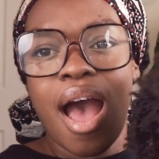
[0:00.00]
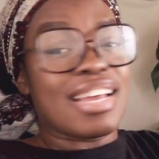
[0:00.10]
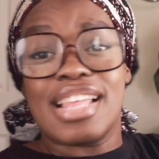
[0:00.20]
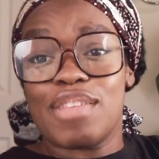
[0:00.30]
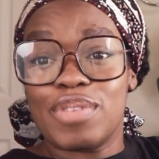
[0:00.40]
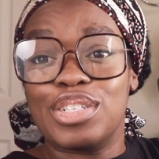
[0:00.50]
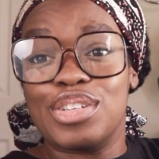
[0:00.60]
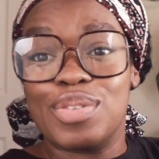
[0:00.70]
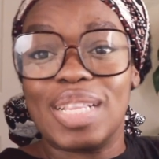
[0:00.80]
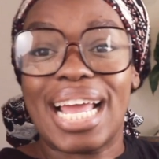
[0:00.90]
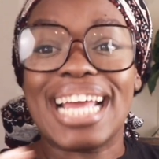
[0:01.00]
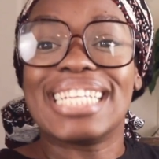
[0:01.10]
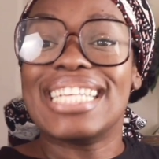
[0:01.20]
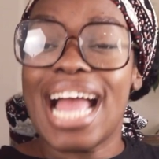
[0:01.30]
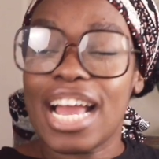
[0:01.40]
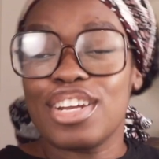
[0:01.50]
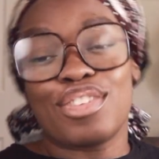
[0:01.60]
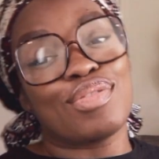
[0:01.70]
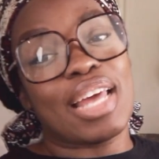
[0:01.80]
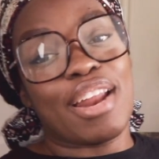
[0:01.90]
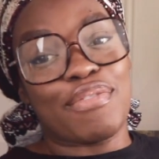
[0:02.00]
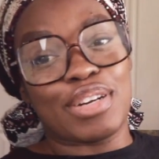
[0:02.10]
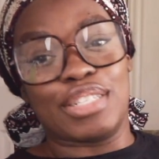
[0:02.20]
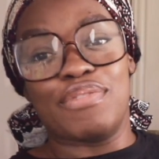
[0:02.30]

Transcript: And that's what you do. Like, it's not going to do that at first.